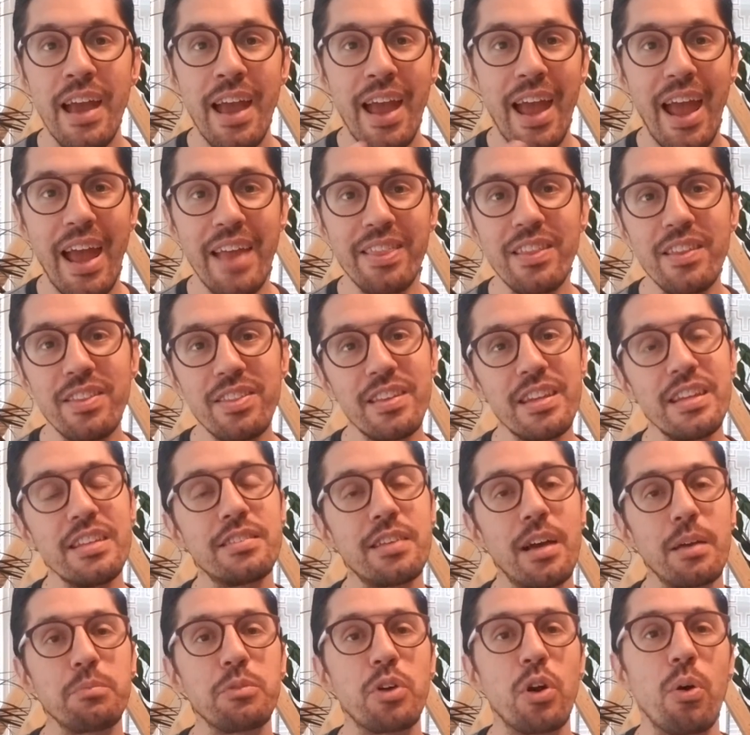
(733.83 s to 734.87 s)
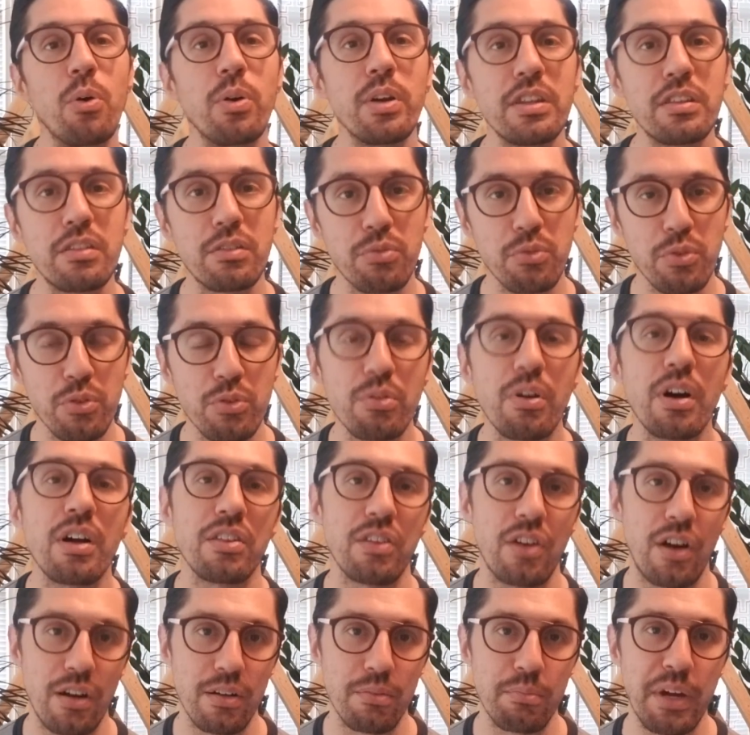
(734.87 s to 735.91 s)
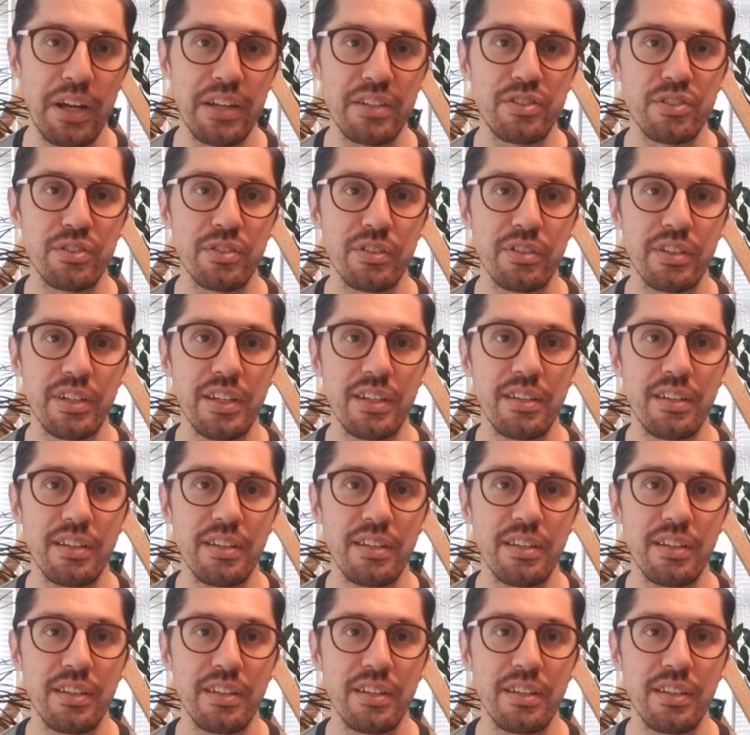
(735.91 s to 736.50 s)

and the things I'm going through along my journey.